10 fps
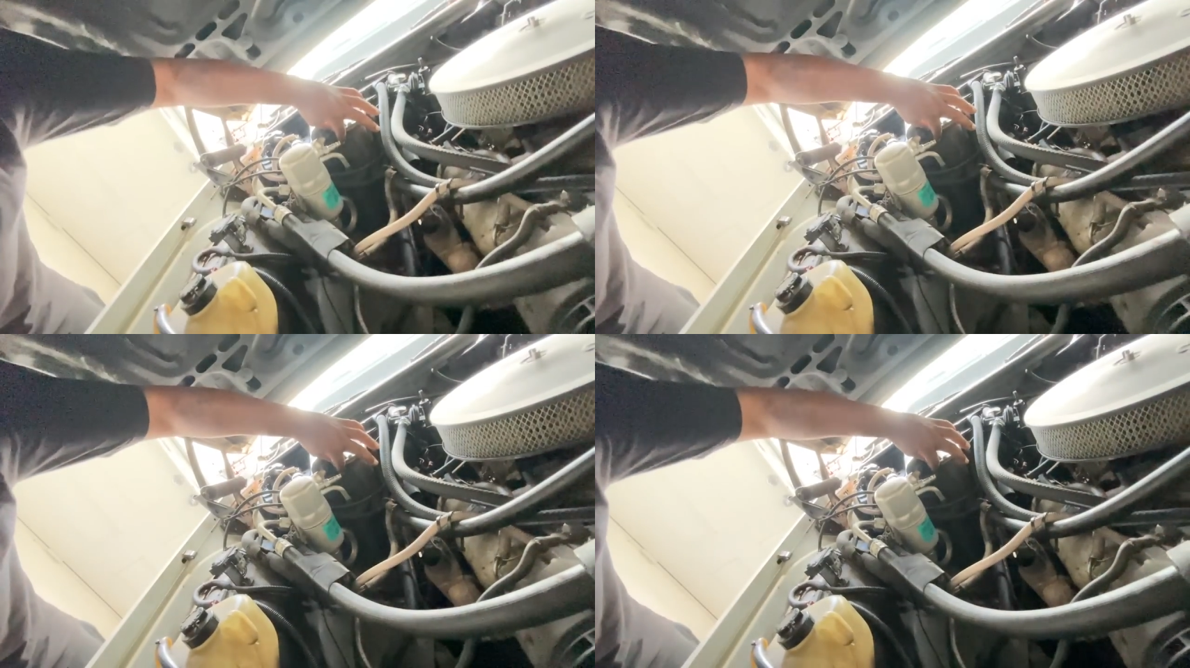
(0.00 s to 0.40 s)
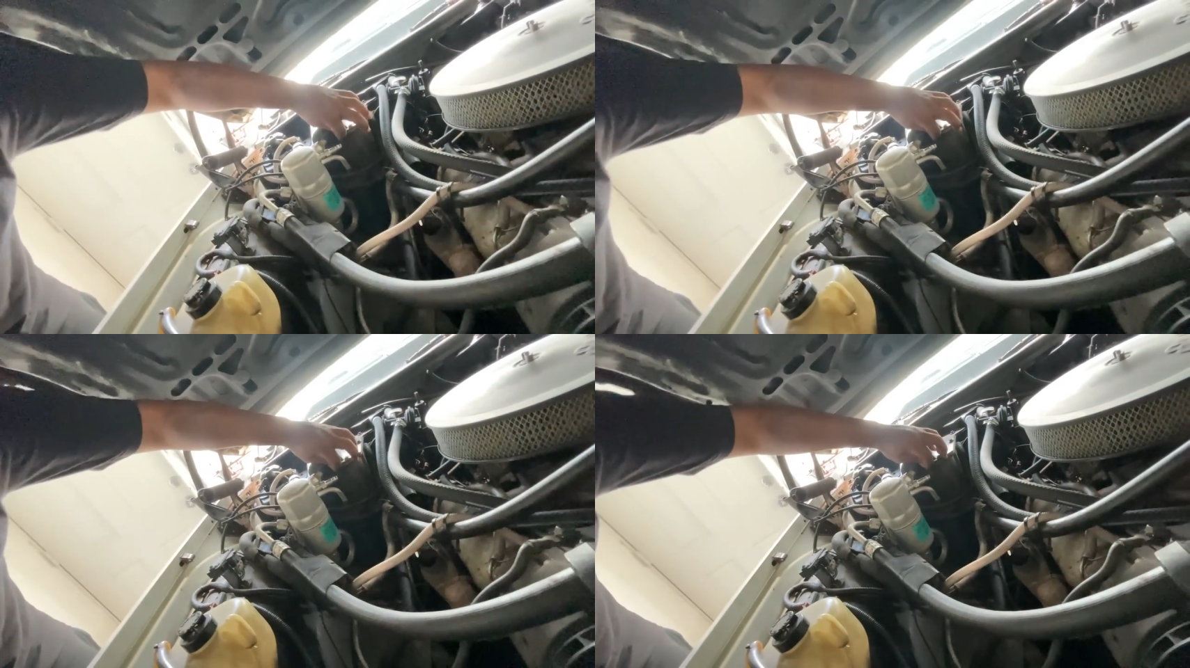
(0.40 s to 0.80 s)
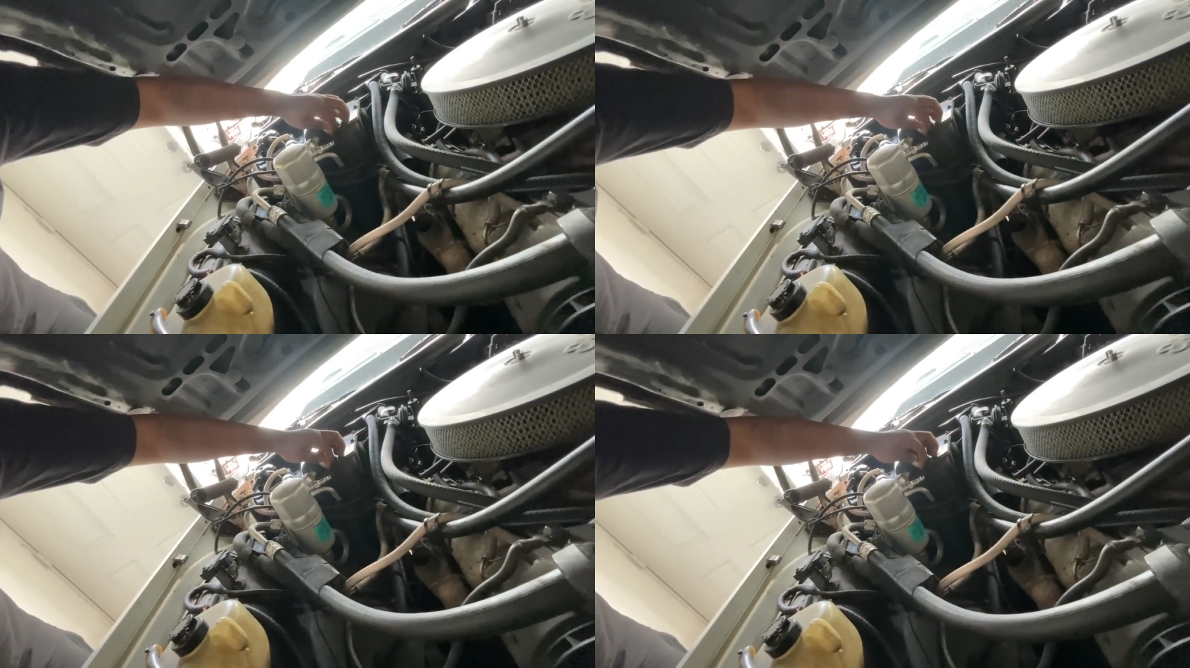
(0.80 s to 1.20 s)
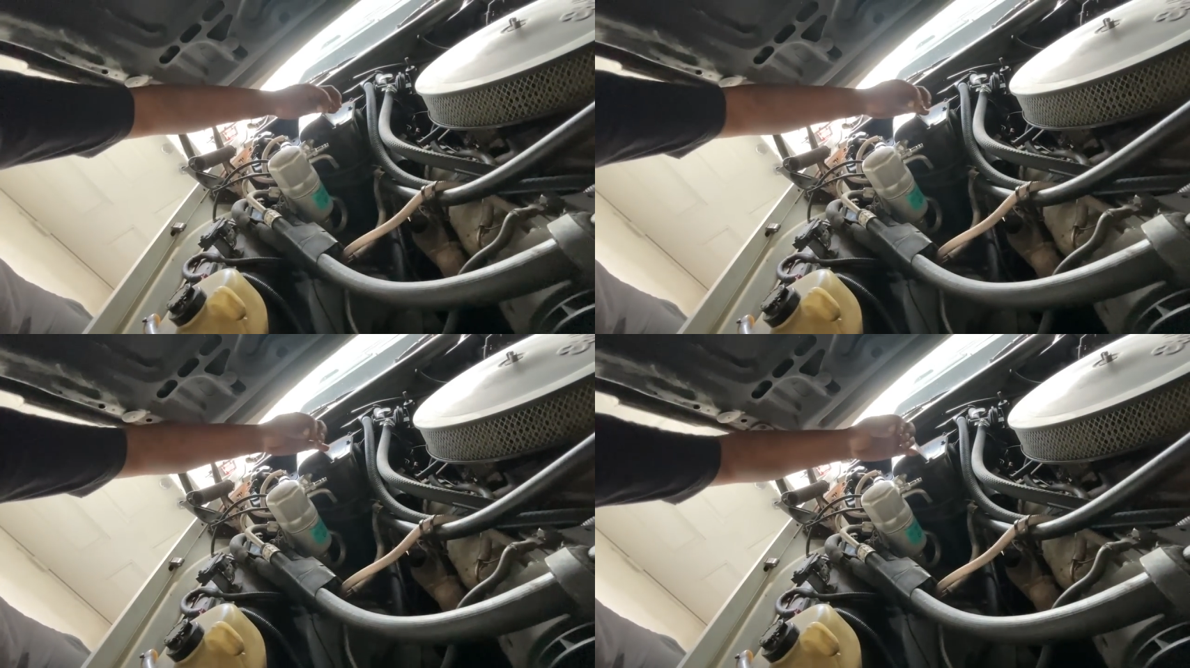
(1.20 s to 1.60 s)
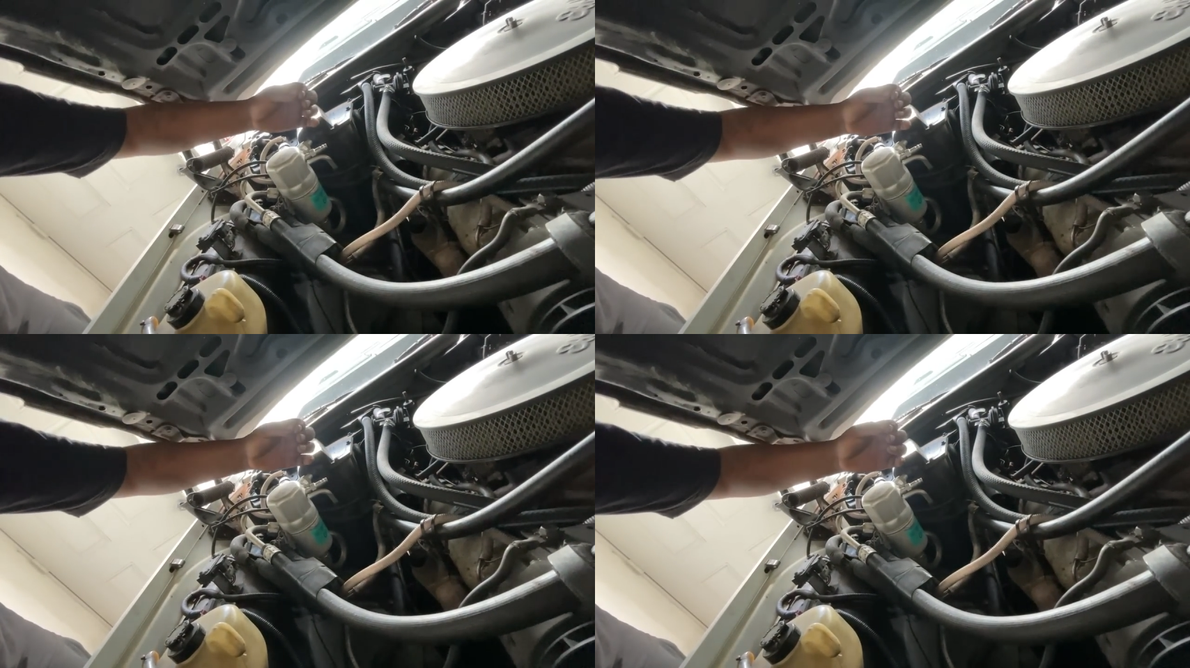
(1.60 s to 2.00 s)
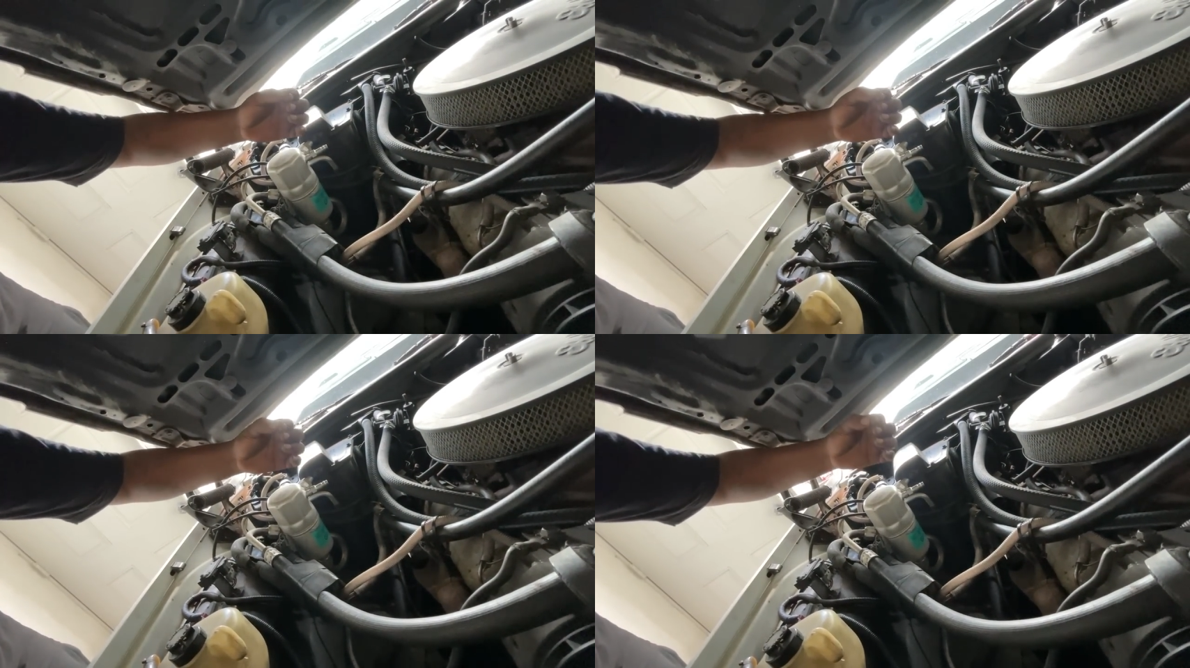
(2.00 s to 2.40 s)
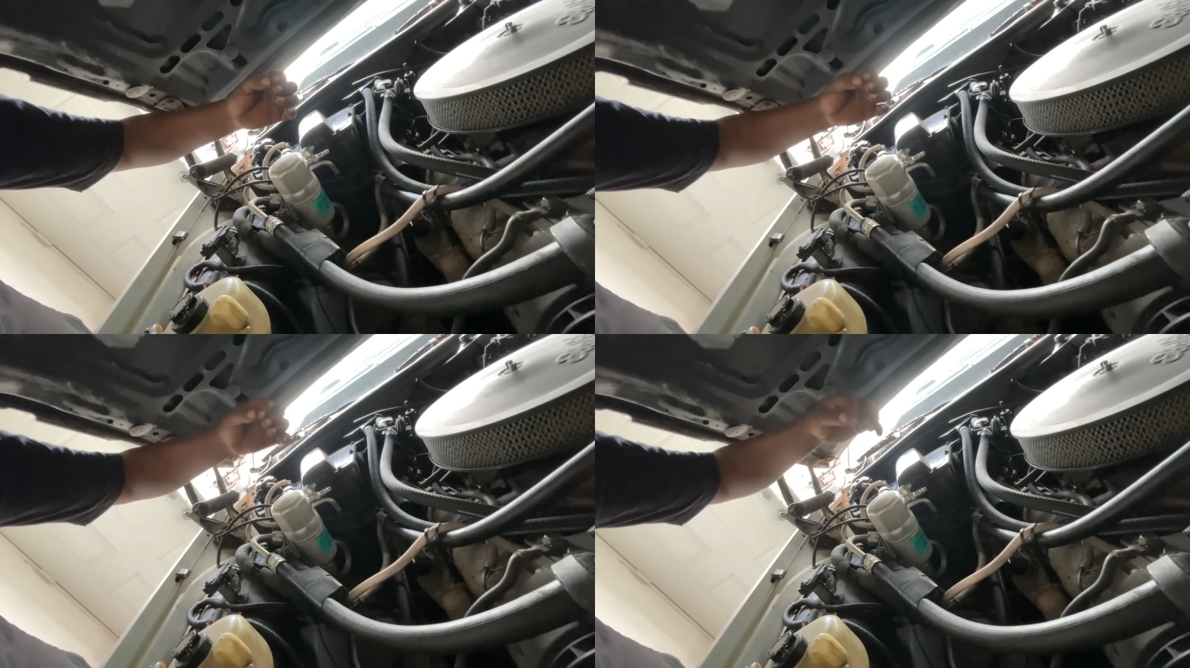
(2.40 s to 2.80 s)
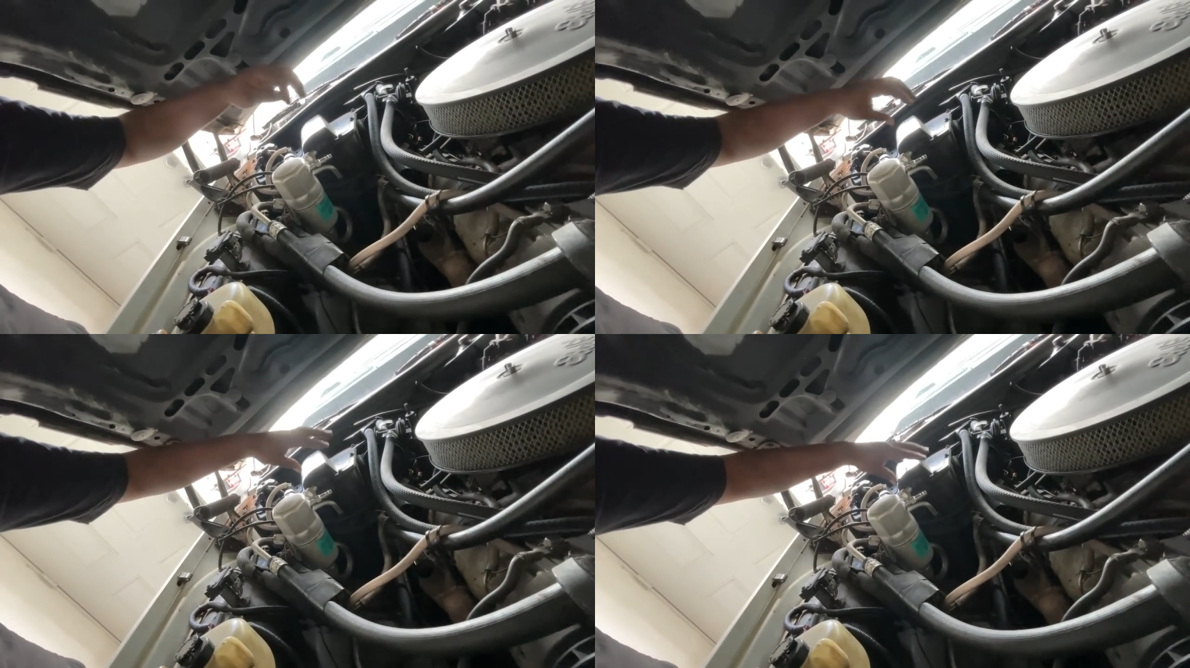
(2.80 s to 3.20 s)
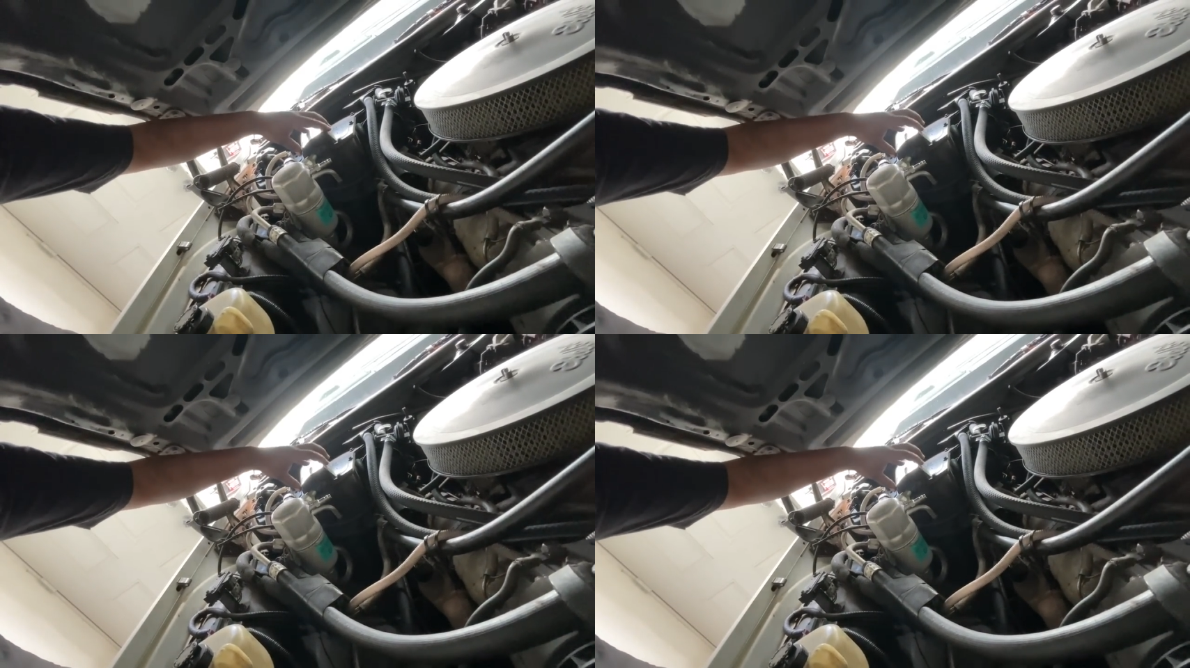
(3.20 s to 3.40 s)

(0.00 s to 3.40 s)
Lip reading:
(no speaker visible)